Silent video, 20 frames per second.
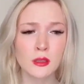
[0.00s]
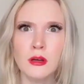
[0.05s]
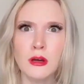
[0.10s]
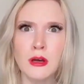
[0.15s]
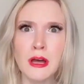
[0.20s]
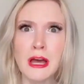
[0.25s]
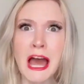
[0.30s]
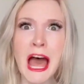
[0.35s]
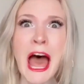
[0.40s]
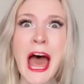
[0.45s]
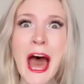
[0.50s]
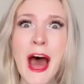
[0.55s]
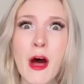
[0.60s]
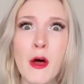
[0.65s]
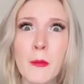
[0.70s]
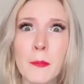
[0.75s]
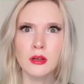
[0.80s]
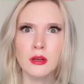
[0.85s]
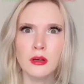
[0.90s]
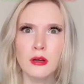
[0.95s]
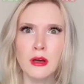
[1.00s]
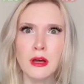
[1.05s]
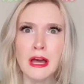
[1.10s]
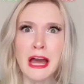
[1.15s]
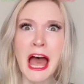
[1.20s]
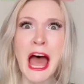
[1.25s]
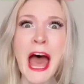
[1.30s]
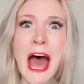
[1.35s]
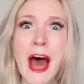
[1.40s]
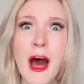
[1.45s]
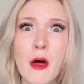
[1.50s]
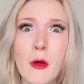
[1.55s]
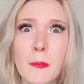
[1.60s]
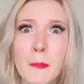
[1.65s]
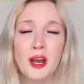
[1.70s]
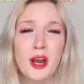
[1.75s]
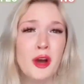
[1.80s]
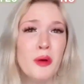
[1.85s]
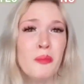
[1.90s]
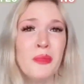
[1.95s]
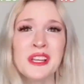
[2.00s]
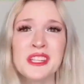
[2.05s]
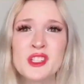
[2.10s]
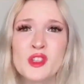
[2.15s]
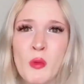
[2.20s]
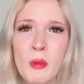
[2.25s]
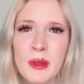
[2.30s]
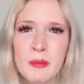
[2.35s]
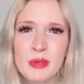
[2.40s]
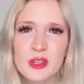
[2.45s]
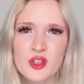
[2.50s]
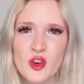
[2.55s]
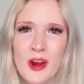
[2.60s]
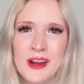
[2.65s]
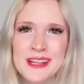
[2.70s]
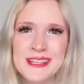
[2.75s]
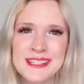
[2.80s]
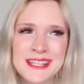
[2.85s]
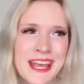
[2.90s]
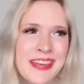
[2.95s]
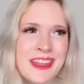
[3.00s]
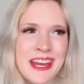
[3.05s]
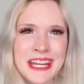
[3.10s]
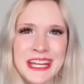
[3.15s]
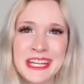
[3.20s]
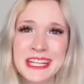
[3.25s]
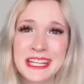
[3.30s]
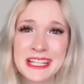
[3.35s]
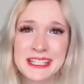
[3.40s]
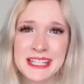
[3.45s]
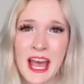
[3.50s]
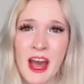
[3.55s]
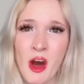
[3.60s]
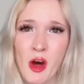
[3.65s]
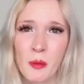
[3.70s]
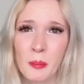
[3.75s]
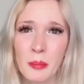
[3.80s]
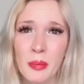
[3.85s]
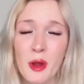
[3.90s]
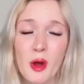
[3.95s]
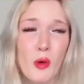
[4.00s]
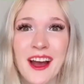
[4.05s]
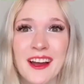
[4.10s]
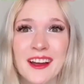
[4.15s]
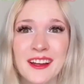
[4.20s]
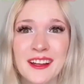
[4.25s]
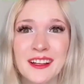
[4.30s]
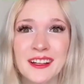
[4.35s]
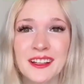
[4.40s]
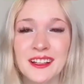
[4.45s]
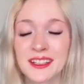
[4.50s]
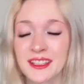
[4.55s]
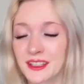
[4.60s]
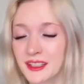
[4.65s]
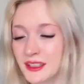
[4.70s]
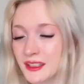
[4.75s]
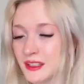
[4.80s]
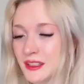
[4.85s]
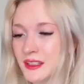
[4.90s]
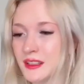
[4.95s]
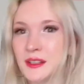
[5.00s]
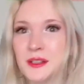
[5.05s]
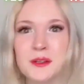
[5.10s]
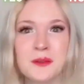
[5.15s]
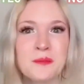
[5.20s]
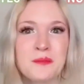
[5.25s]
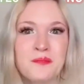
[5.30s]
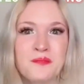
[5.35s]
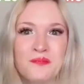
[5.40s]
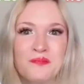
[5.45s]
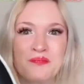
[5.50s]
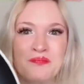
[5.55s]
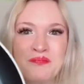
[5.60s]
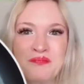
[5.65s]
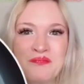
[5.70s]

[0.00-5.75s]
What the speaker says: How? My soulmate was trying to say that he needs help. Here, send him this frying pan.